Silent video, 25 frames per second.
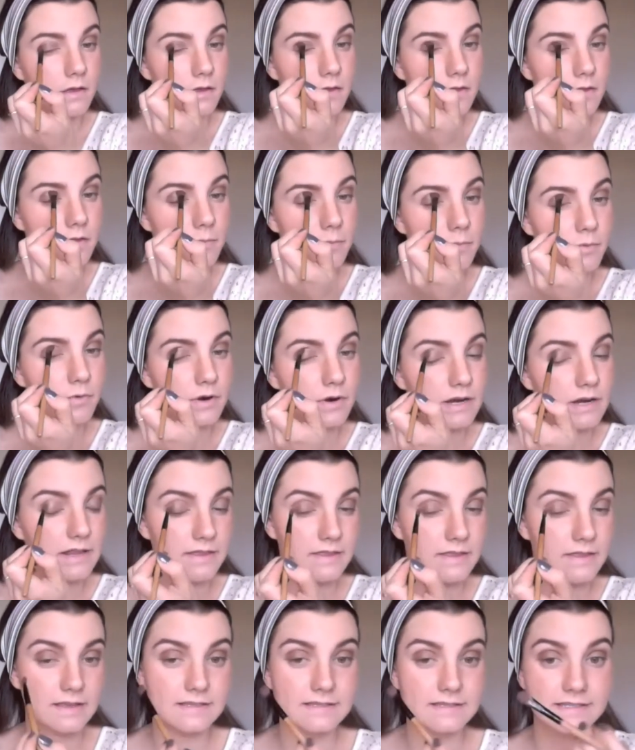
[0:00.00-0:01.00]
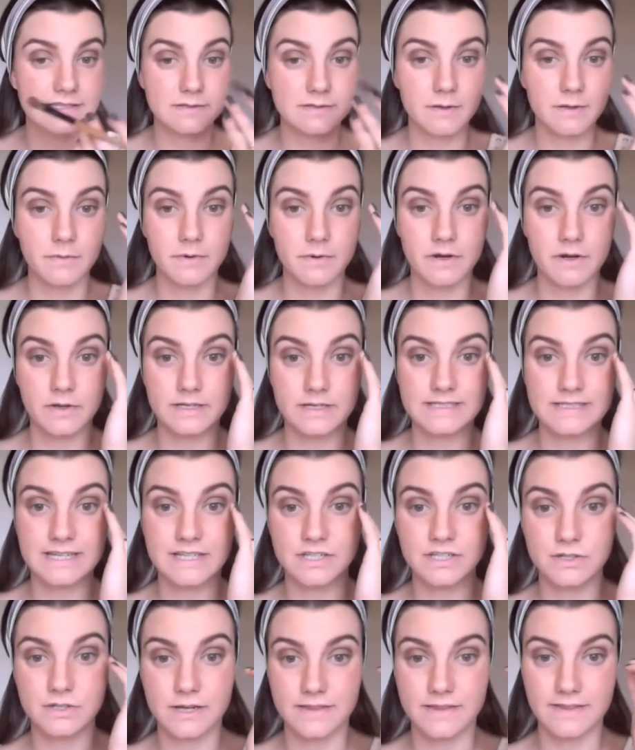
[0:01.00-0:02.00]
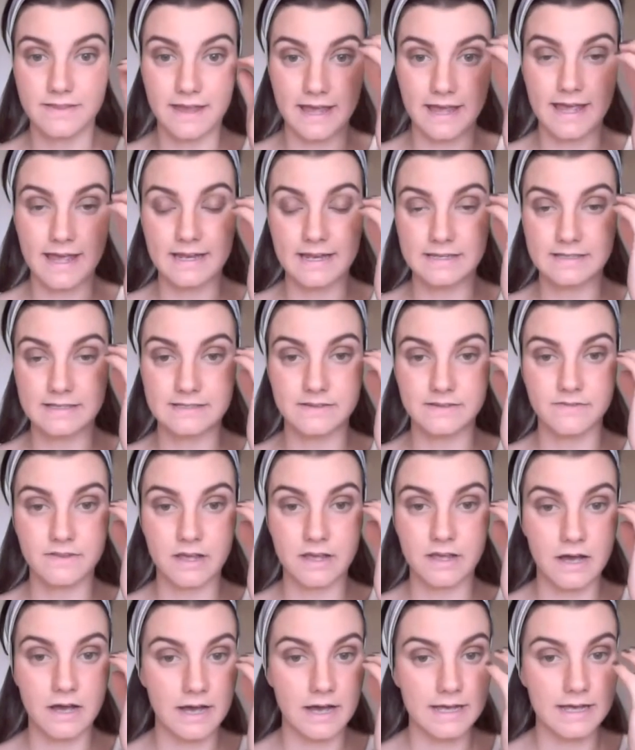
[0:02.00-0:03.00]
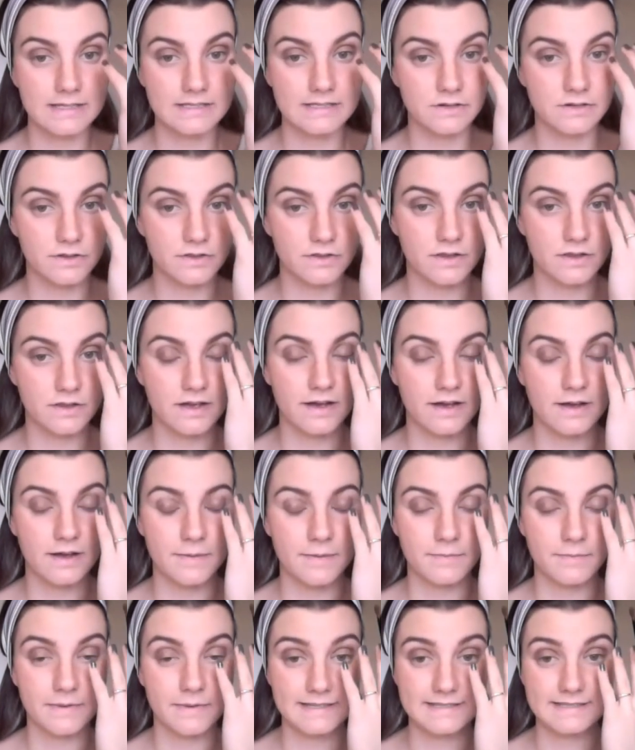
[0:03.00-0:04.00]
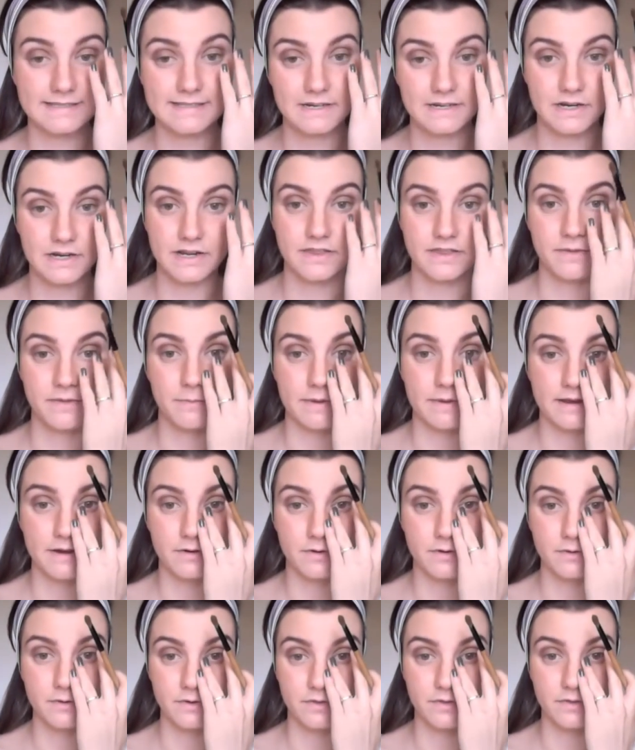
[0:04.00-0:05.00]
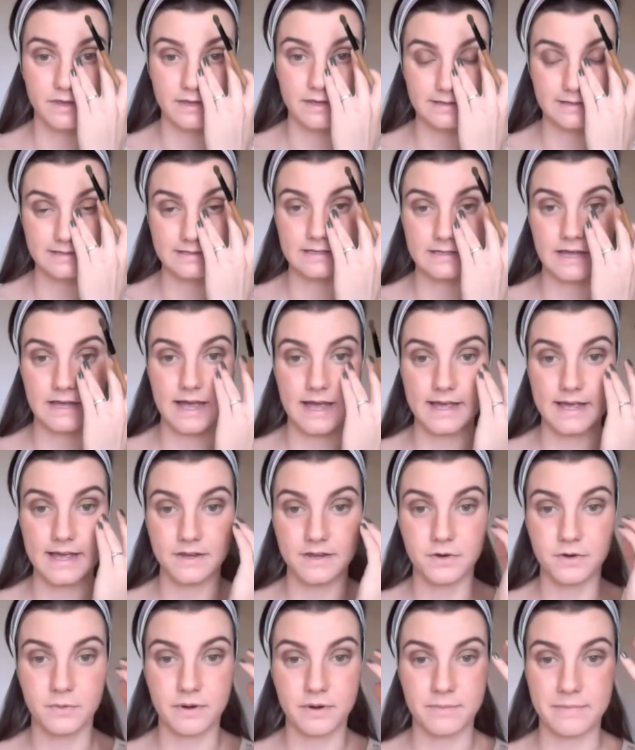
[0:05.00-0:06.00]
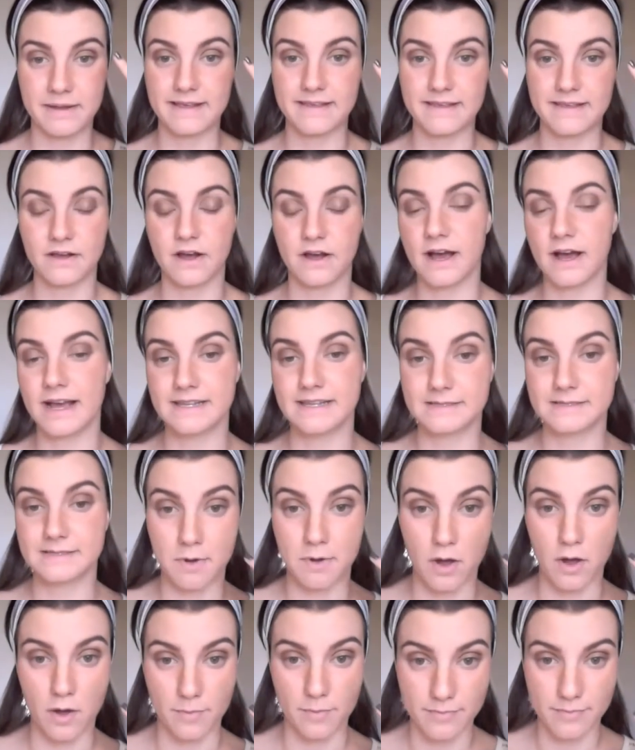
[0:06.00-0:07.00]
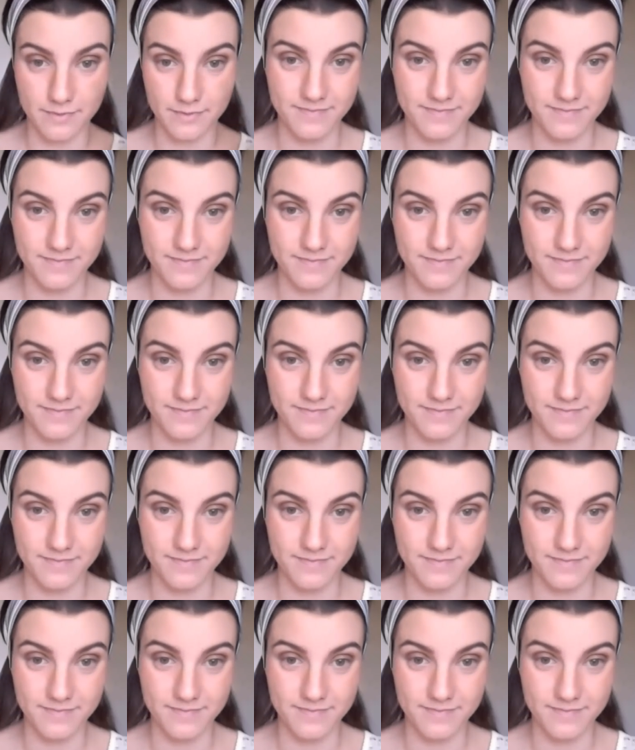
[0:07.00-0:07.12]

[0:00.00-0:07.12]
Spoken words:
The point of this is we want to accentuate the ends of the eyes, not necessarily the middle or the inside. You want to make your eyes pop.